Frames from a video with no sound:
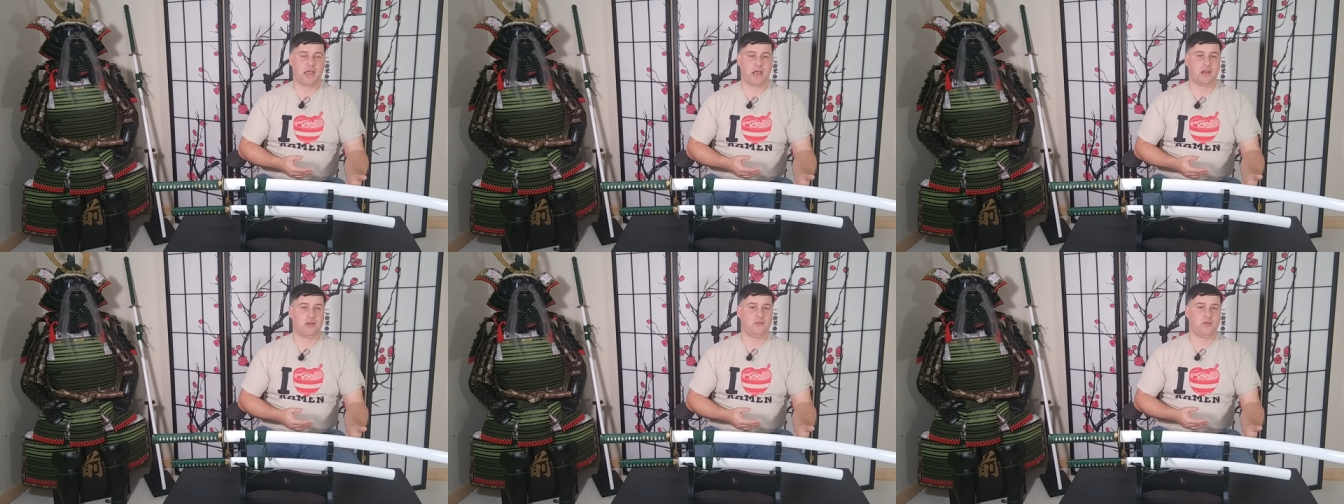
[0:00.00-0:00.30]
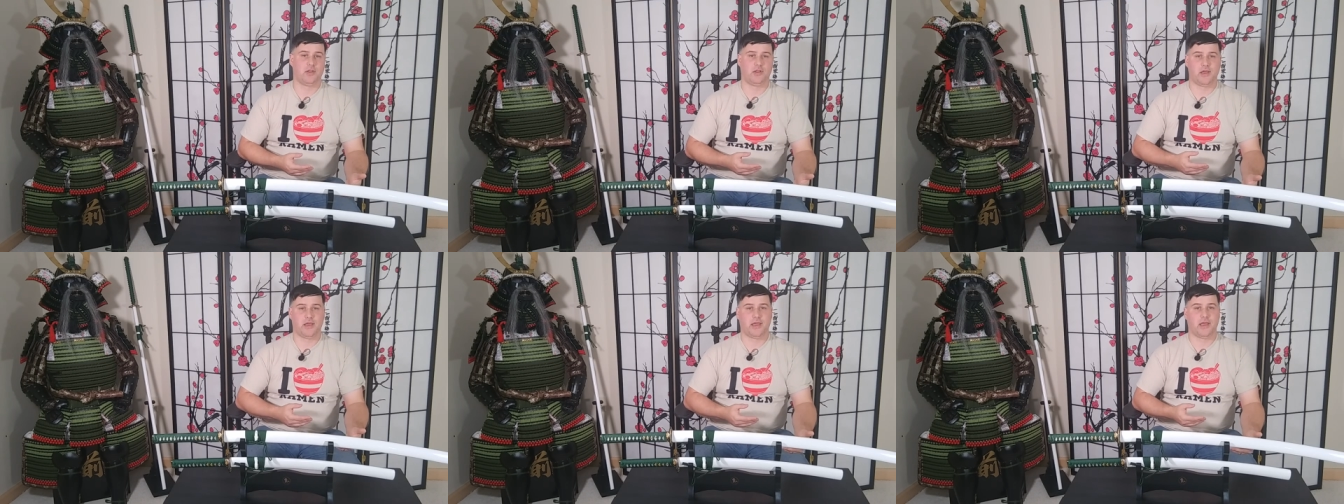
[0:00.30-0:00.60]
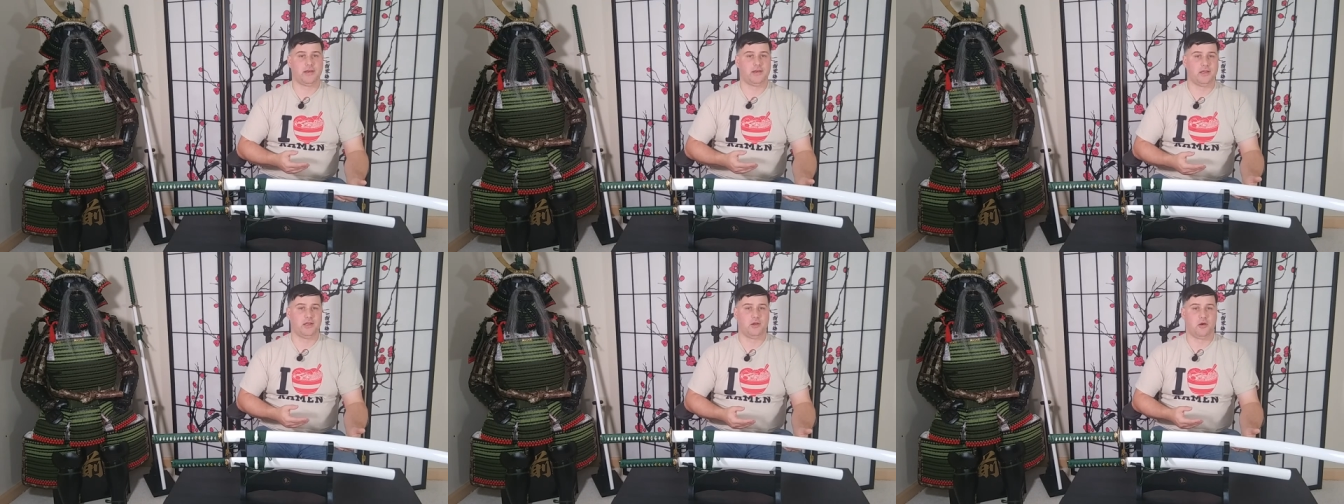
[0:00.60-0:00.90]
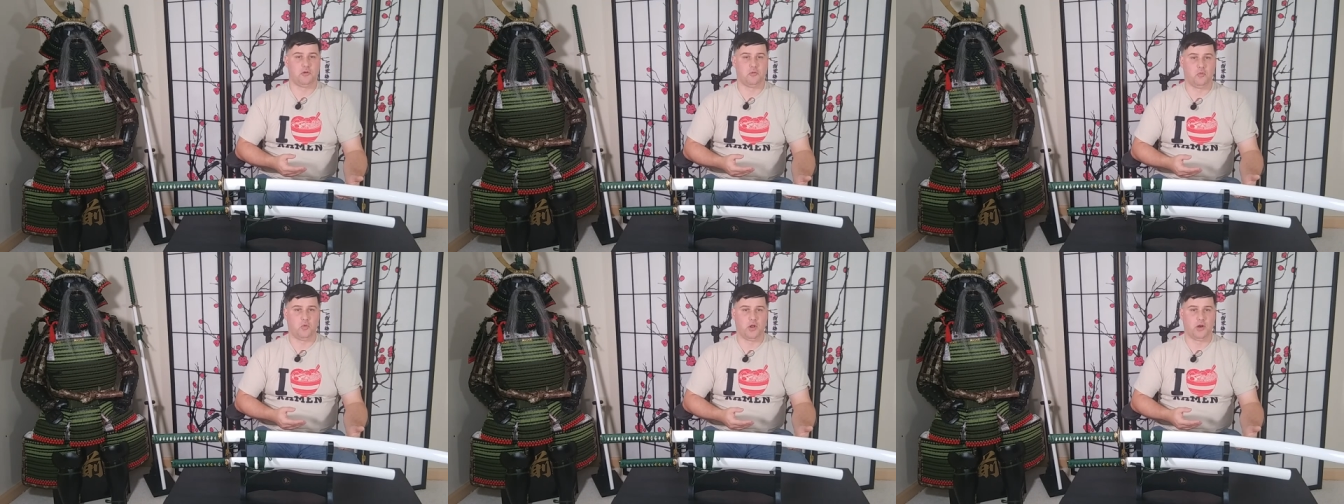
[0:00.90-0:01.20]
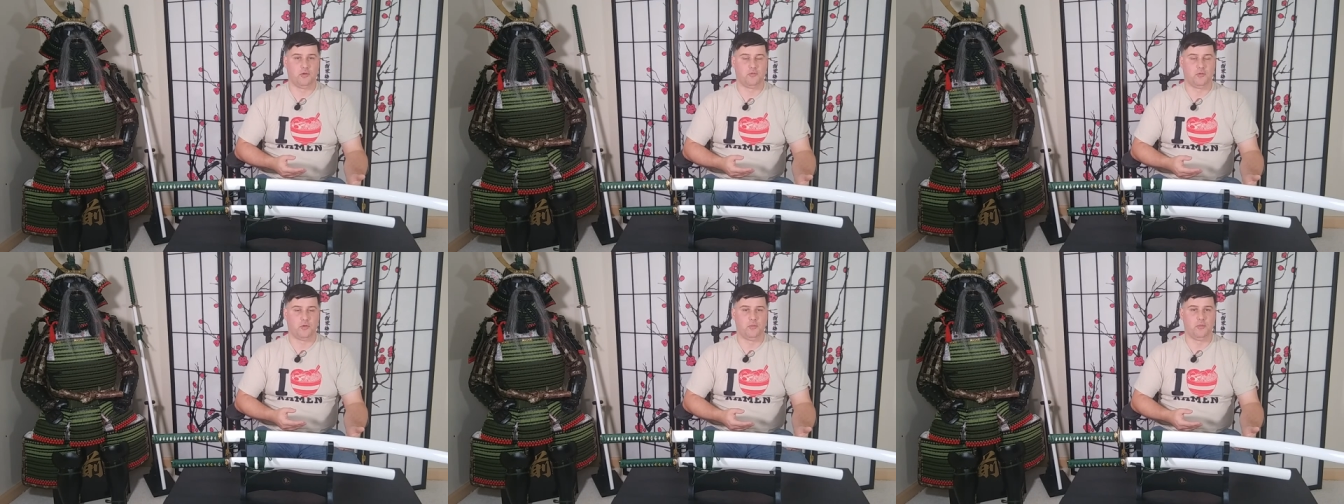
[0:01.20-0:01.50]
out of it like I did on
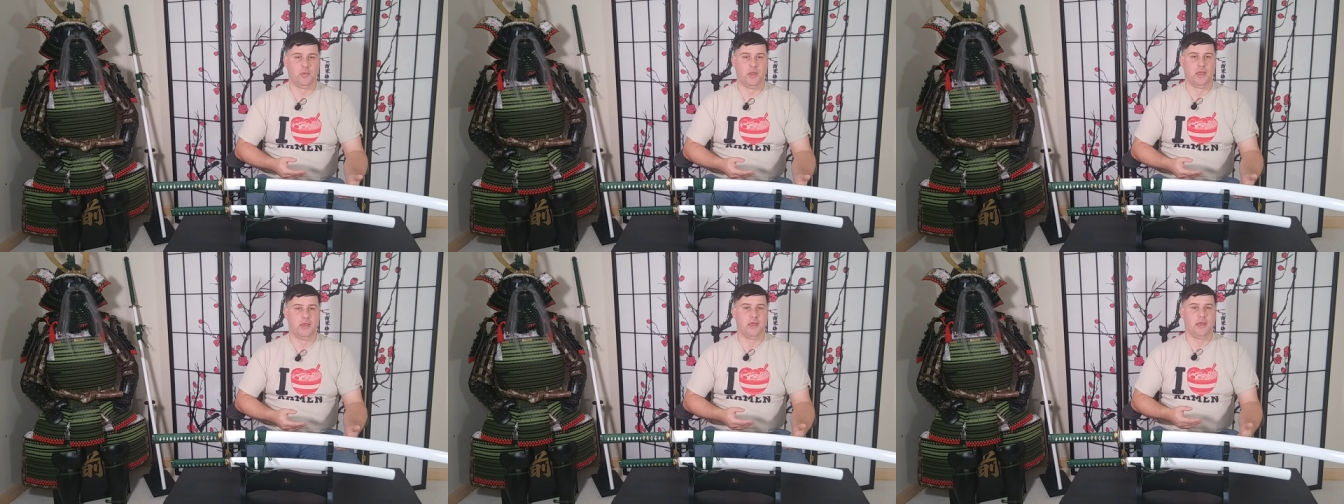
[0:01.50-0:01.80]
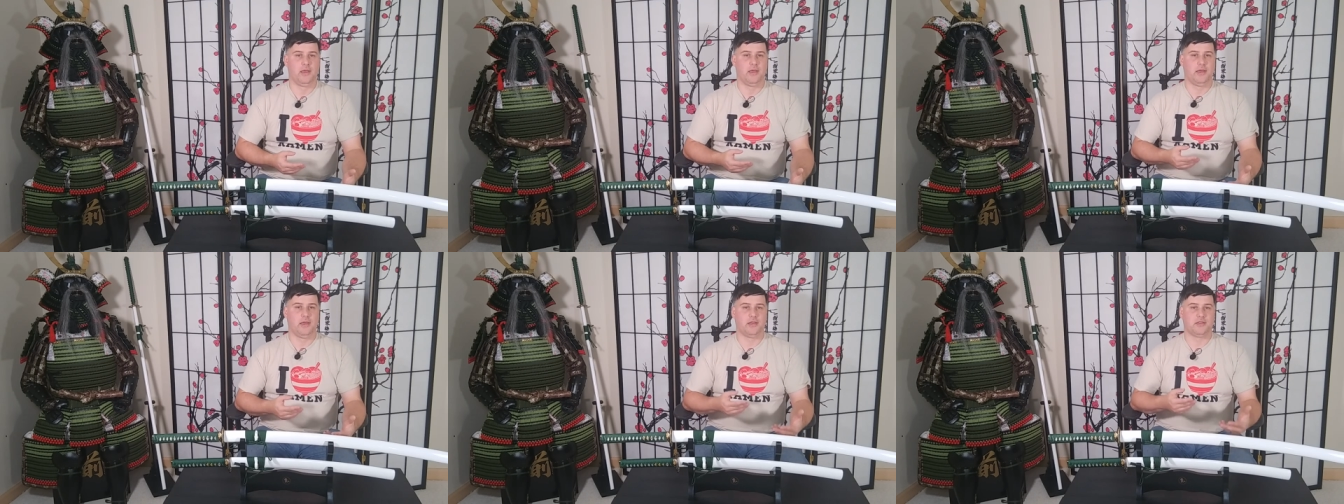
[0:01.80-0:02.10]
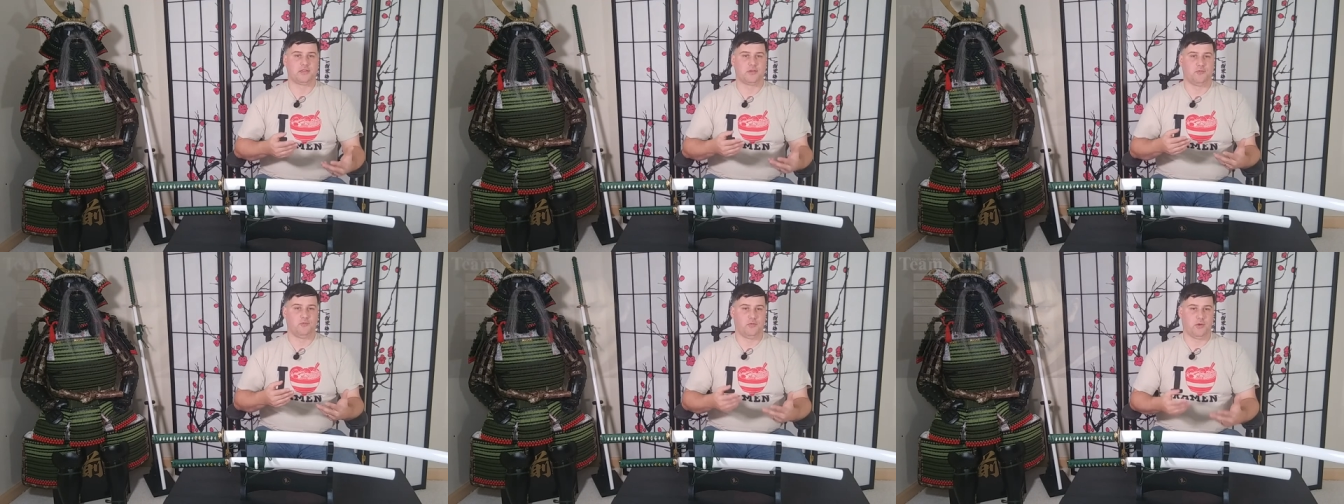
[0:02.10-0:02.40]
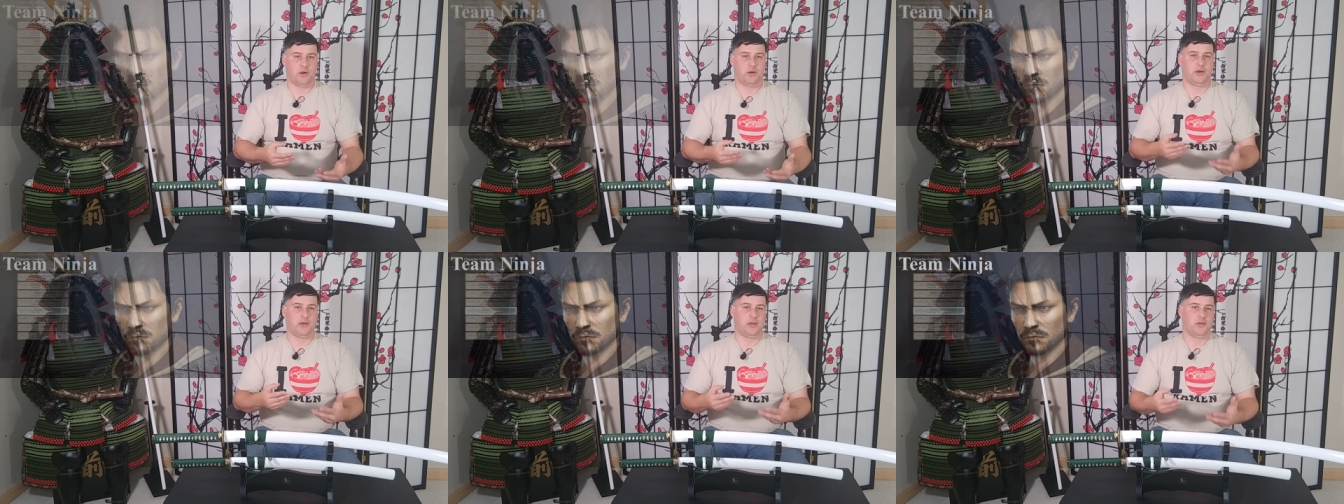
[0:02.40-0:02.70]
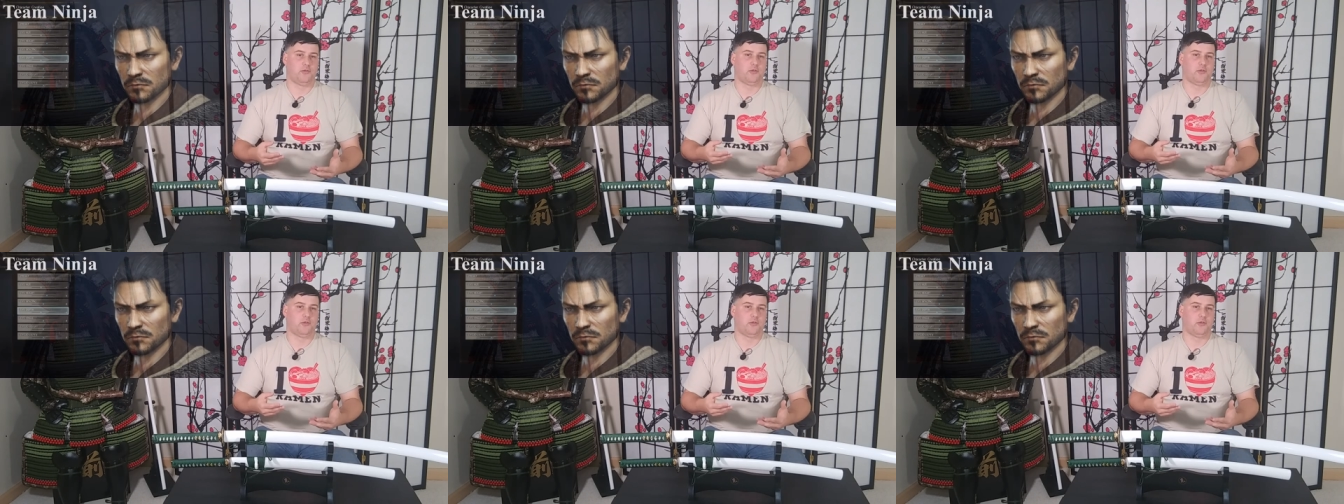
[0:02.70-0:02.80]
one of them, it's a very